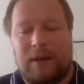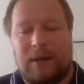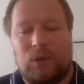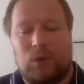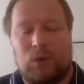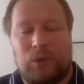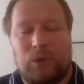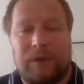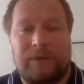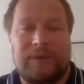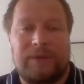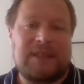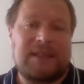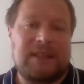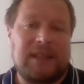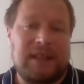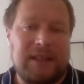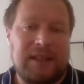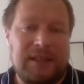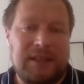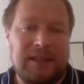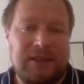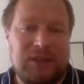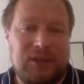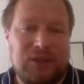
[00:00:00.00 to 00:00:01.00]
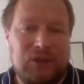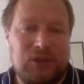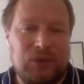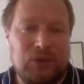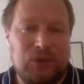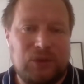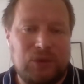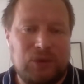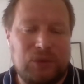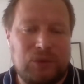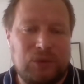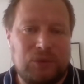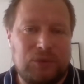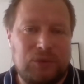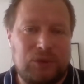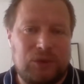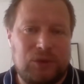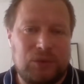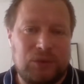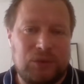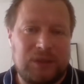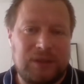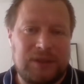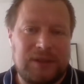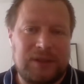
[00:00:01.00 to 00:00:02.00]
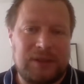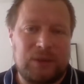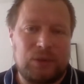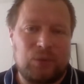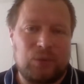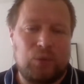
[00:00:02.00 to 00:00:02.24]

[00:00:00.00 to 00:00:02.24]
We've decided to do this